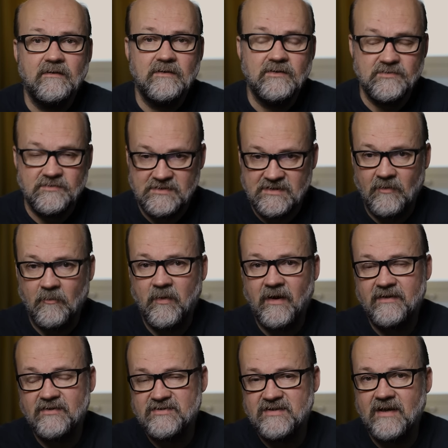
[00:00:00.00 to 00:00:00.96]
you still
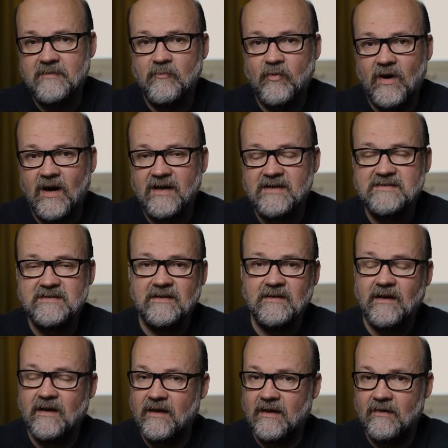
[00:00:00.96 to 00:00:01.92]
pay the same price and
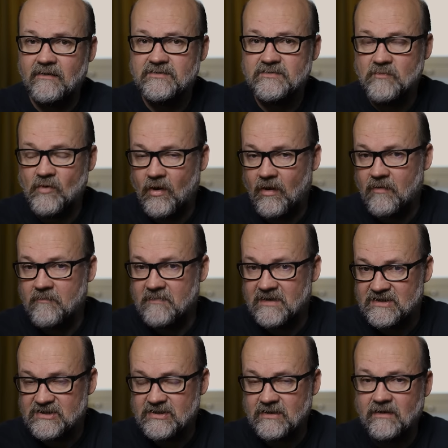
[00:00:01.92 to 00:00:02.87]
I get a small
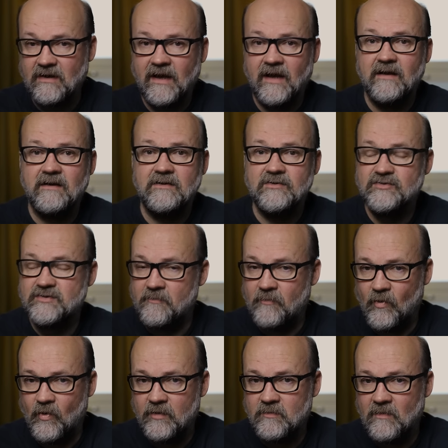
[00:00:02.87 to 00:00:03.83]
commission and you
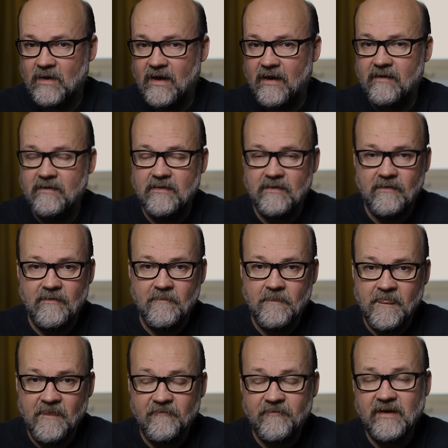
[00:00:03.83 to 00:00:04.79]
support my
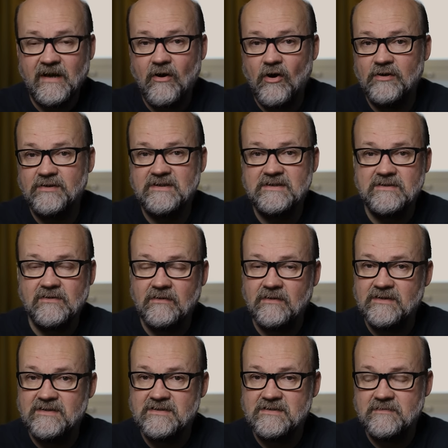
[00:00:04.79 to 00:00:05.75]
free content on
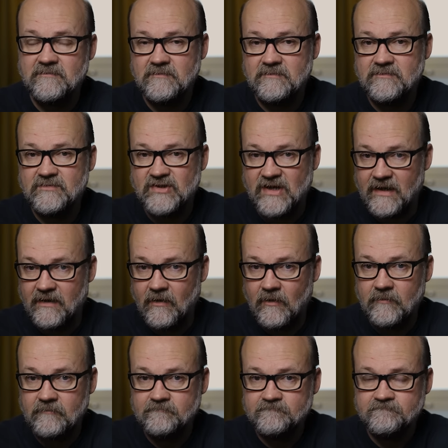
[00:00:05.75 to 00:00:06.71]
this channel.